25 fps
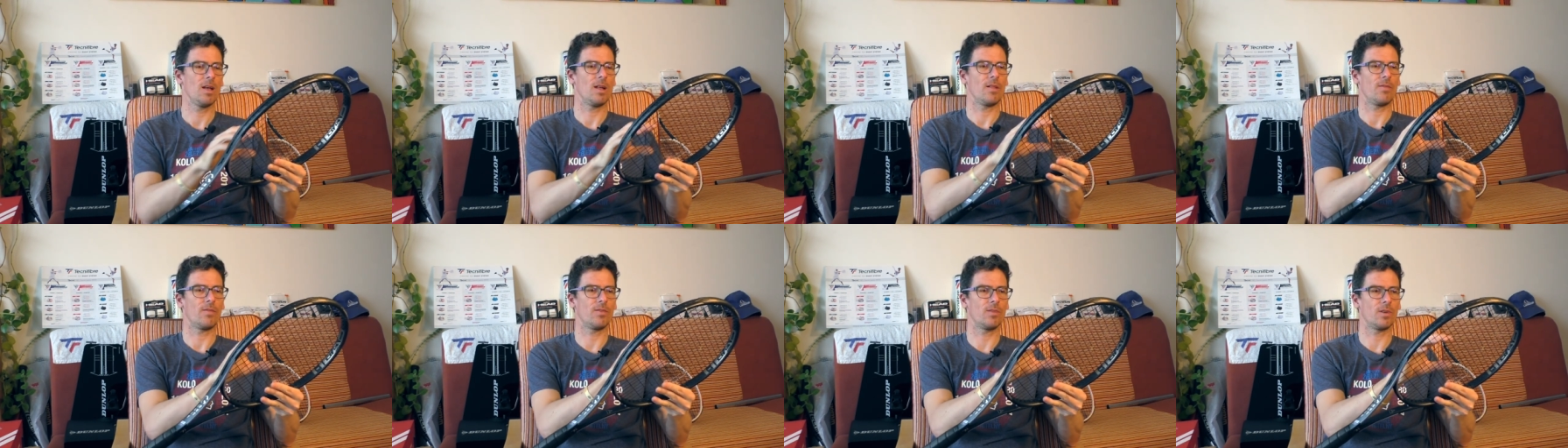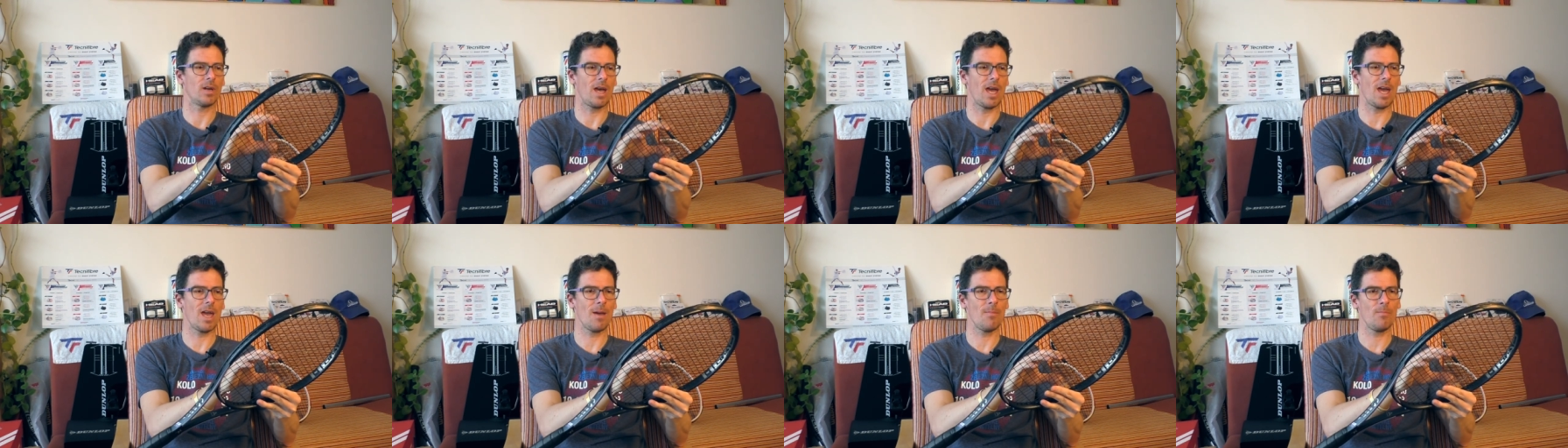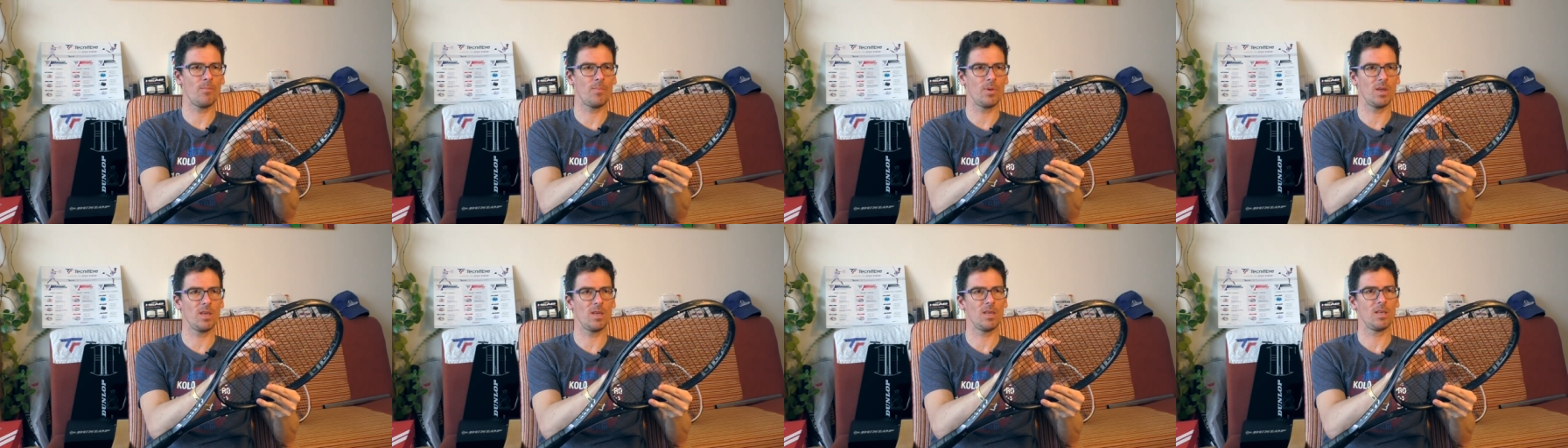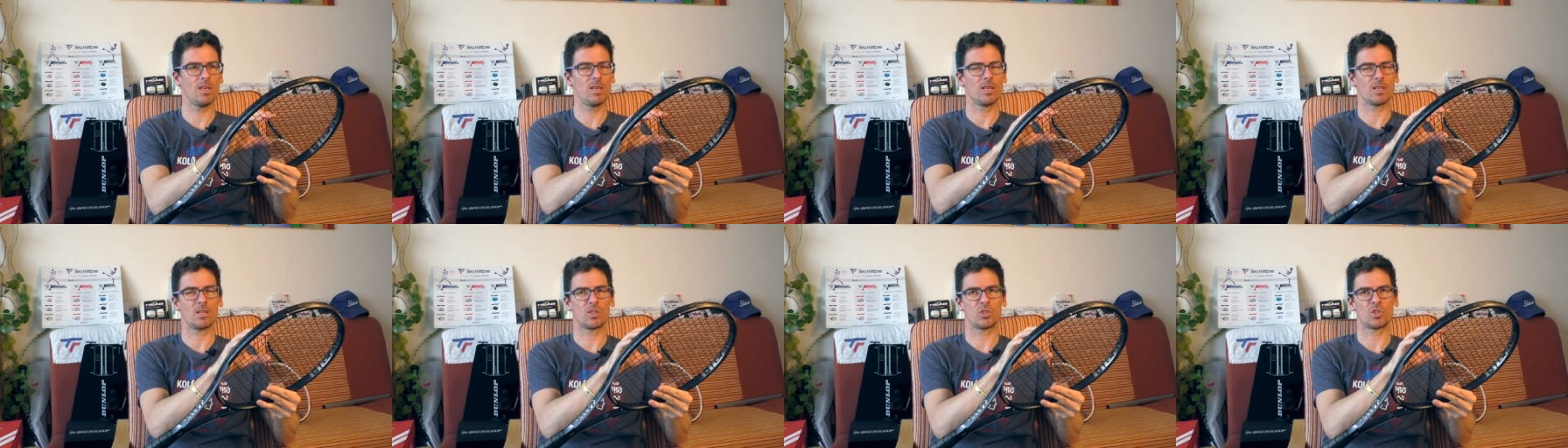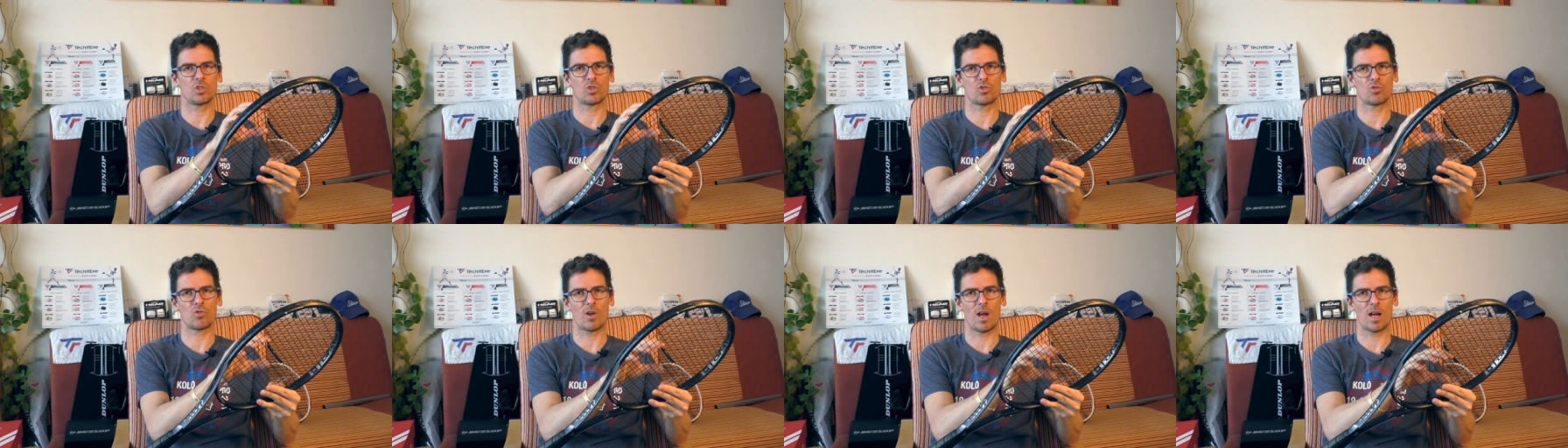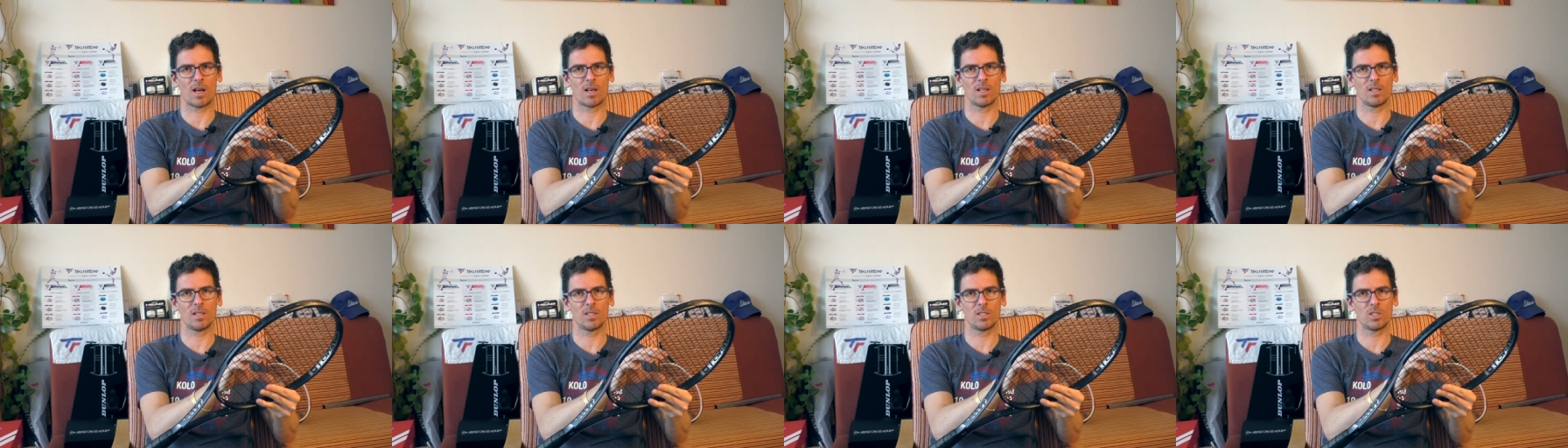the MP
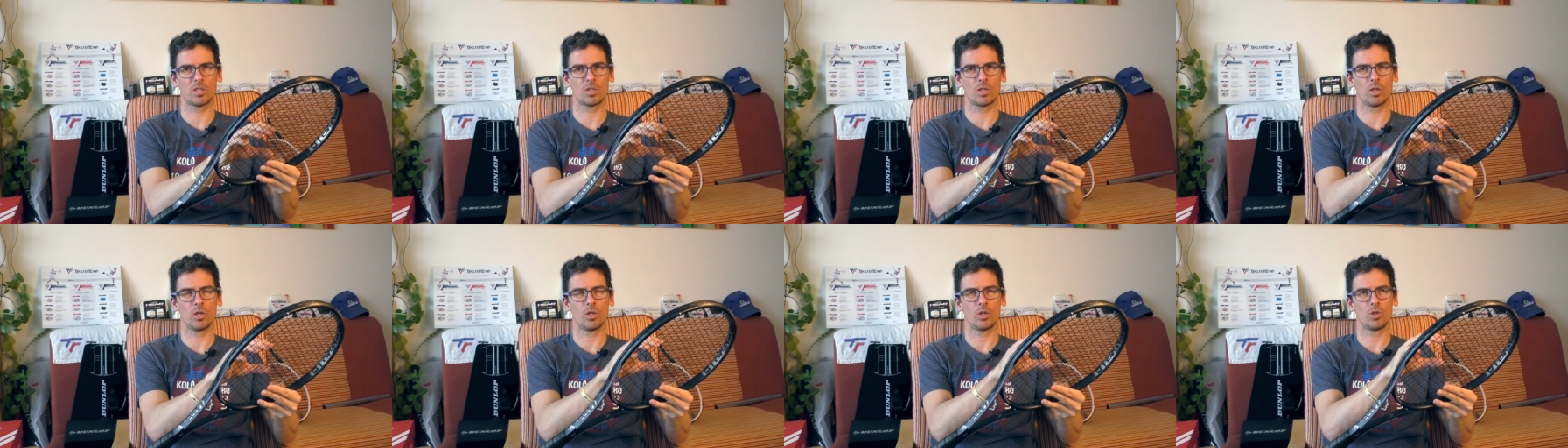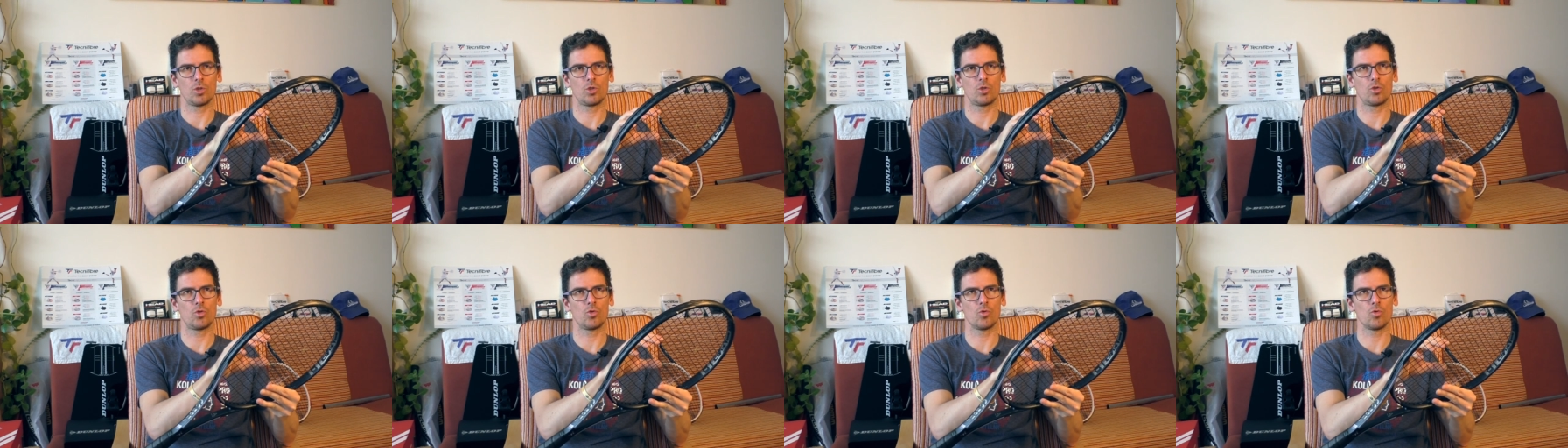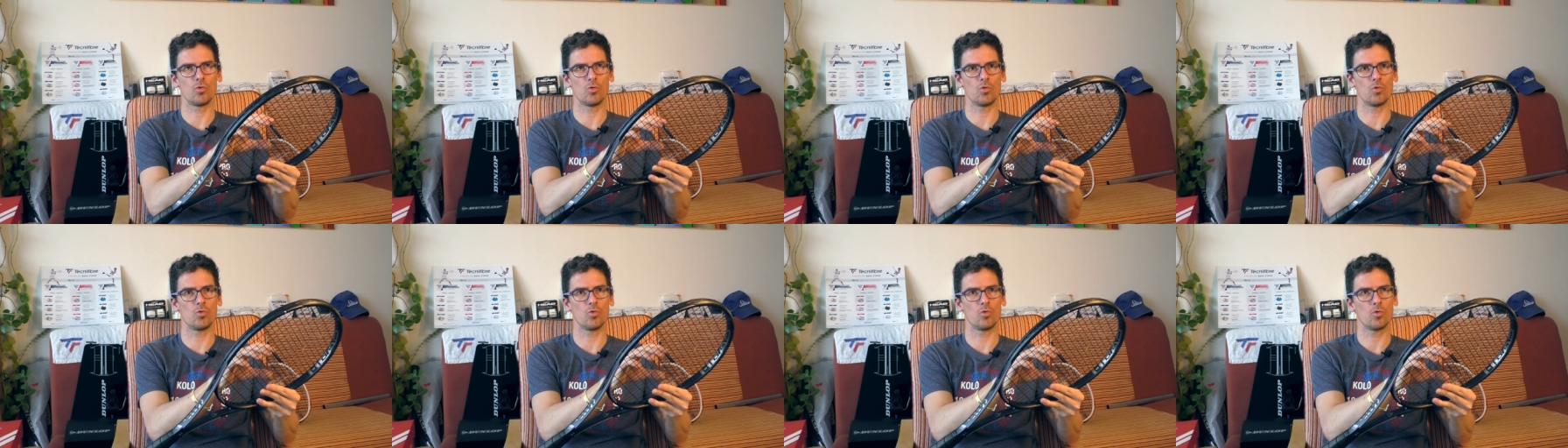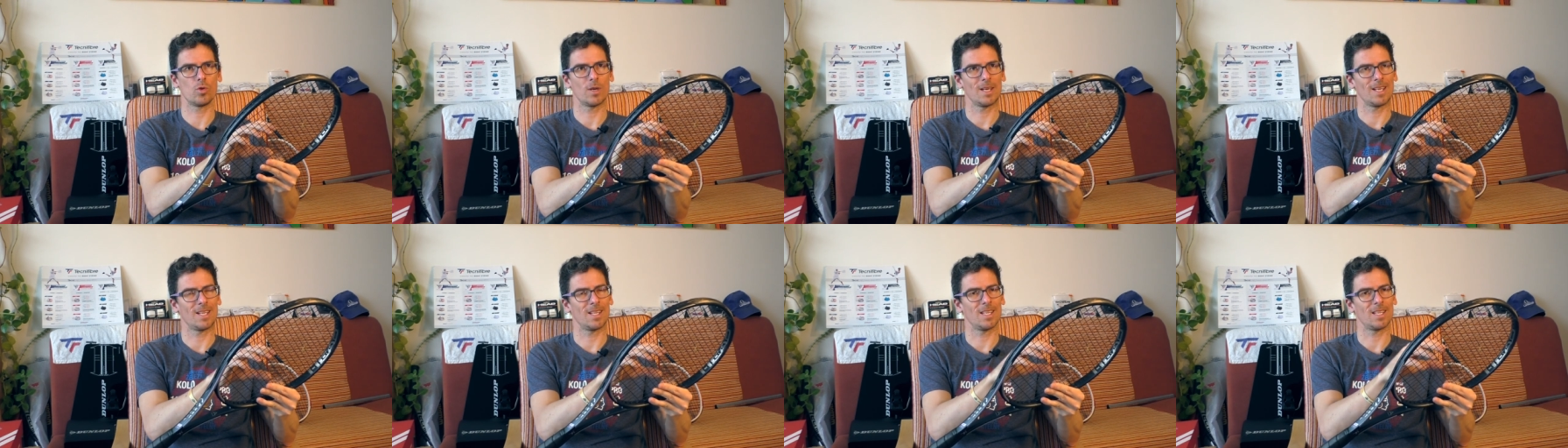struggles to,